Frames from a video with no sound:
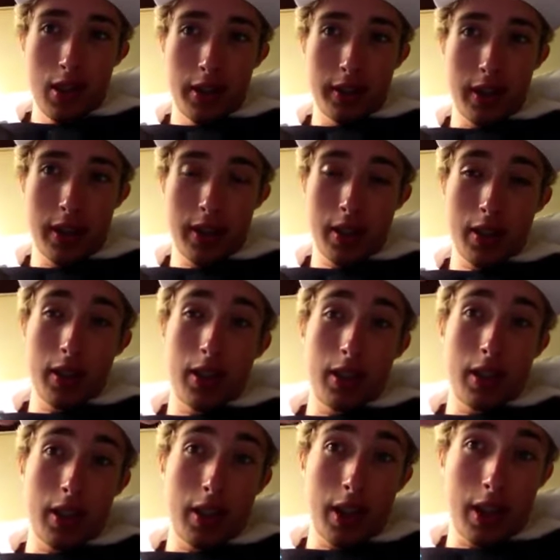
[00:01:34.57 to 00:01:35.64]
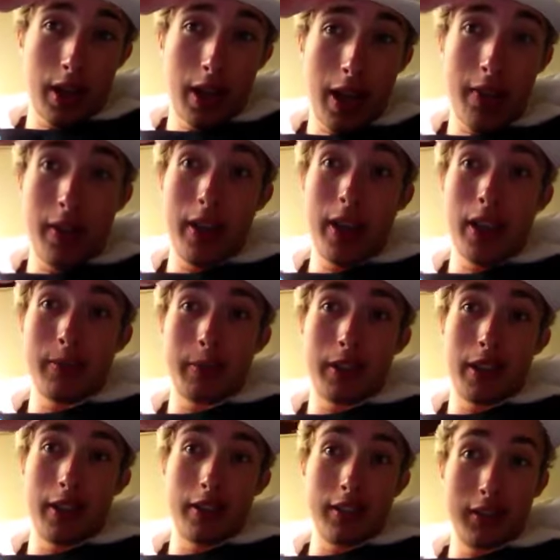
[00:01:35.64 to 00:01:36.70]
So I I didn't have any
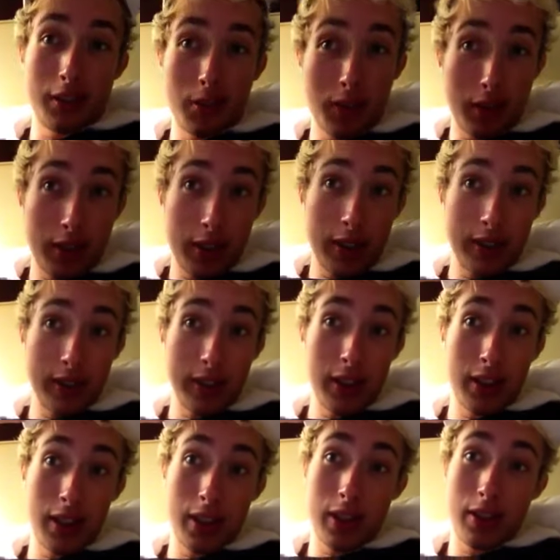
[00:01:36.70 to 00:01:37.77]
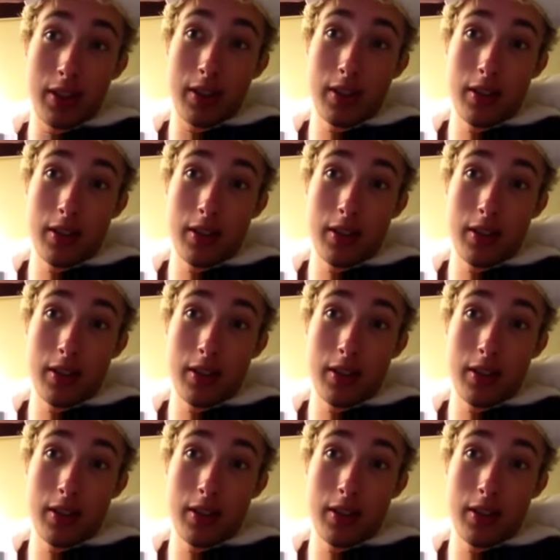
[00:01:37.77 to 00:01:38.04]
expectations going into this, and